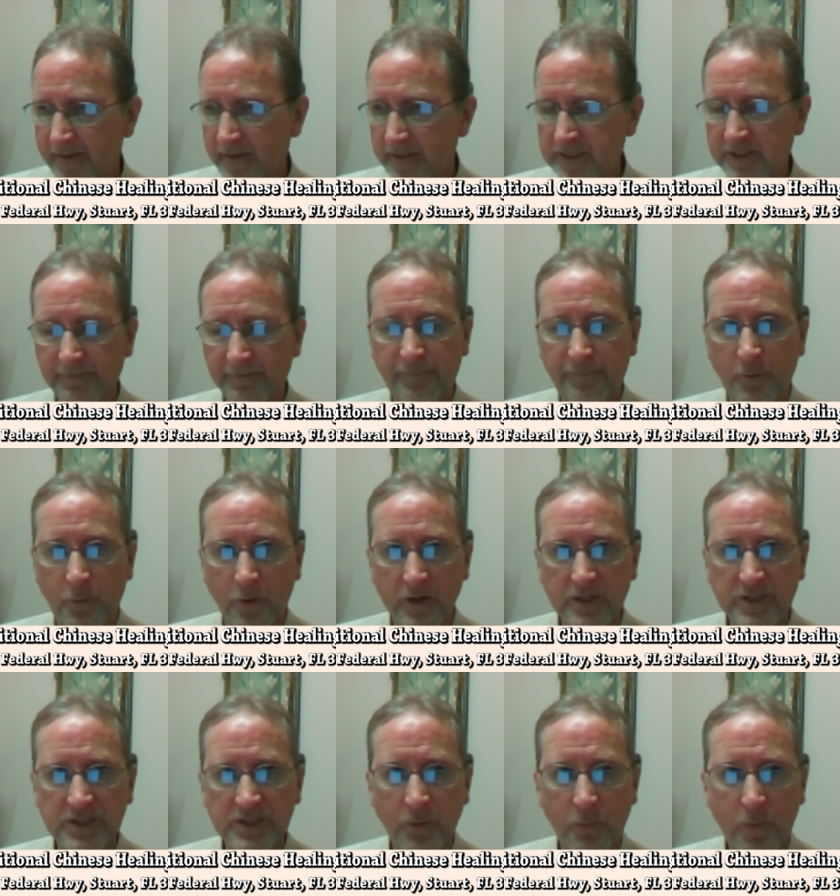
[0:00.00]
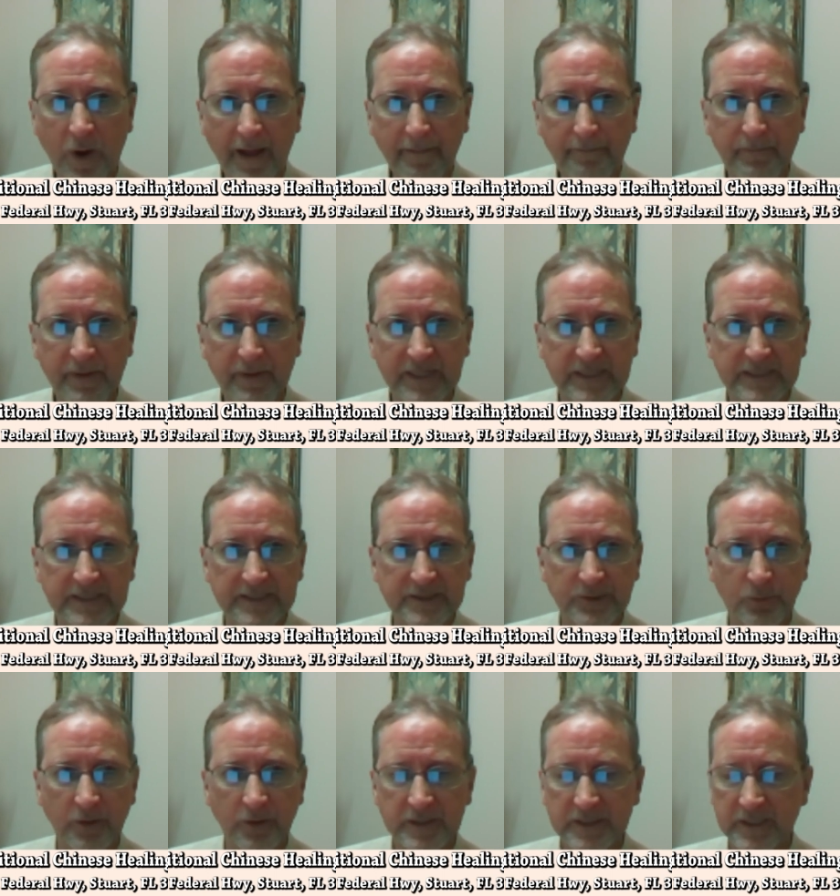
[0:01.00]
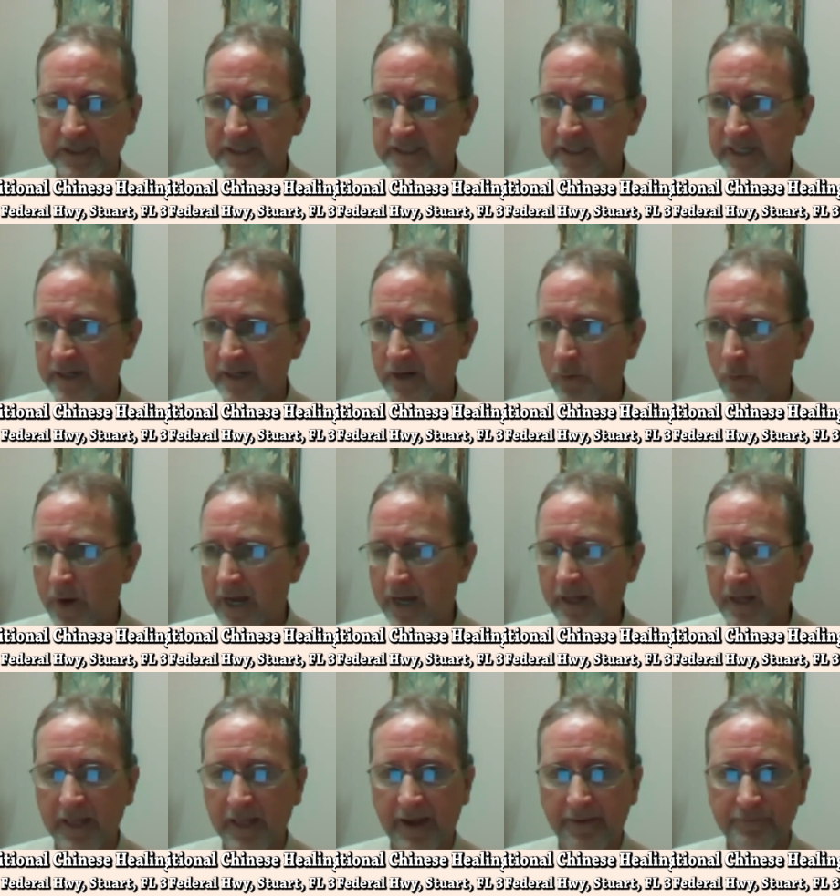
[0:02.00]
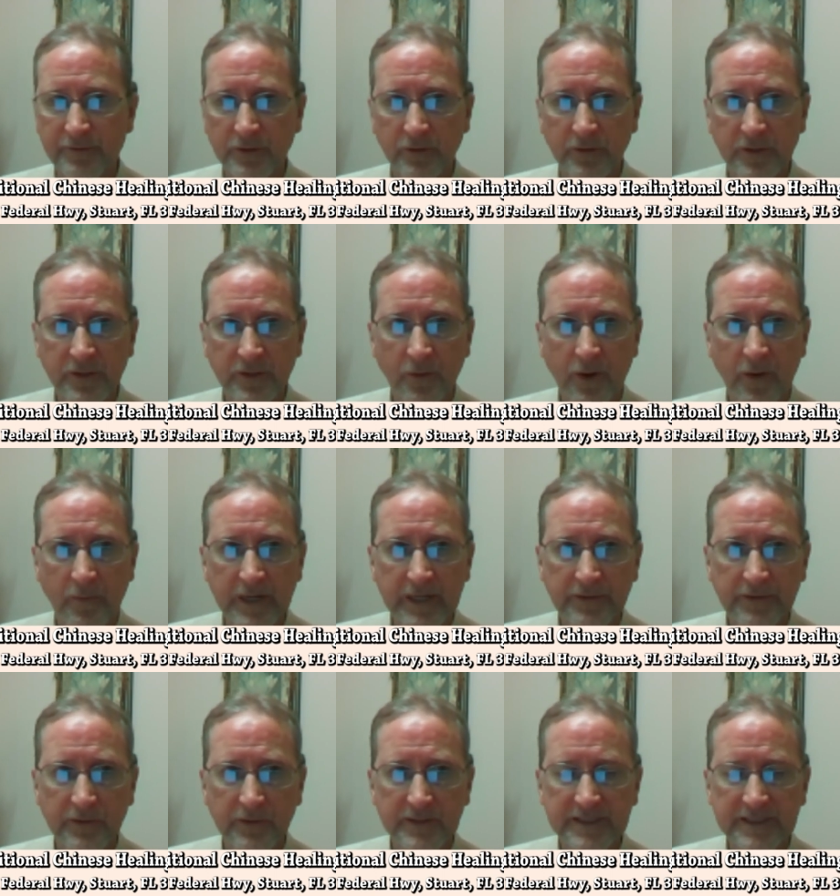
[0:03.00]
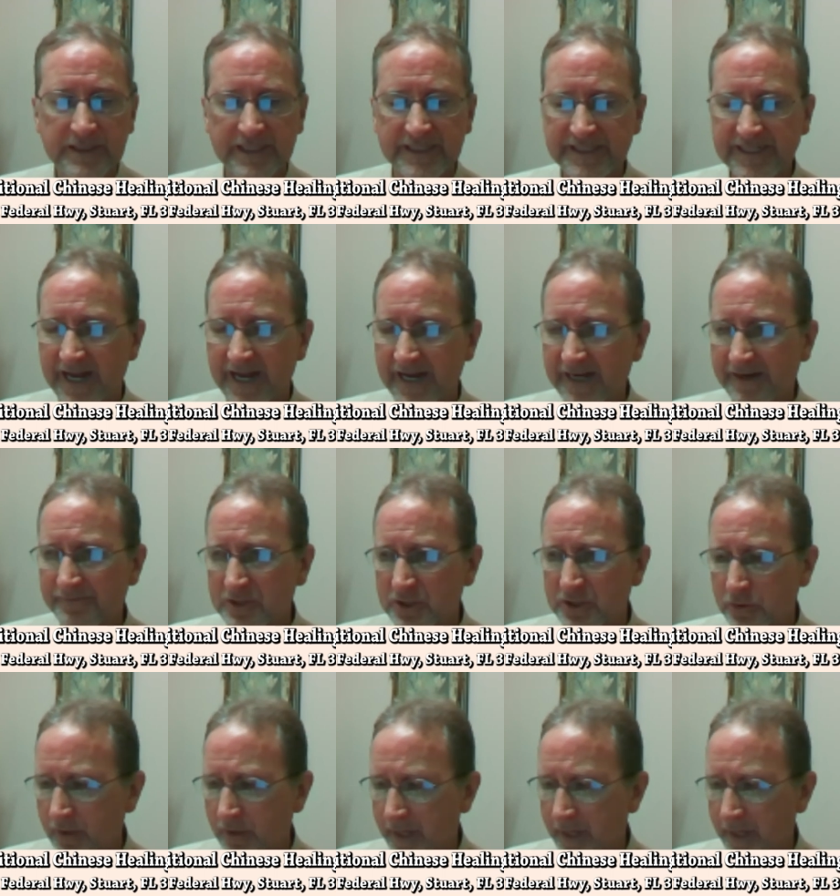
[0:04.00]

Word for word: to forge the weapons or to dig a well after you're already thirsty? It's kind of too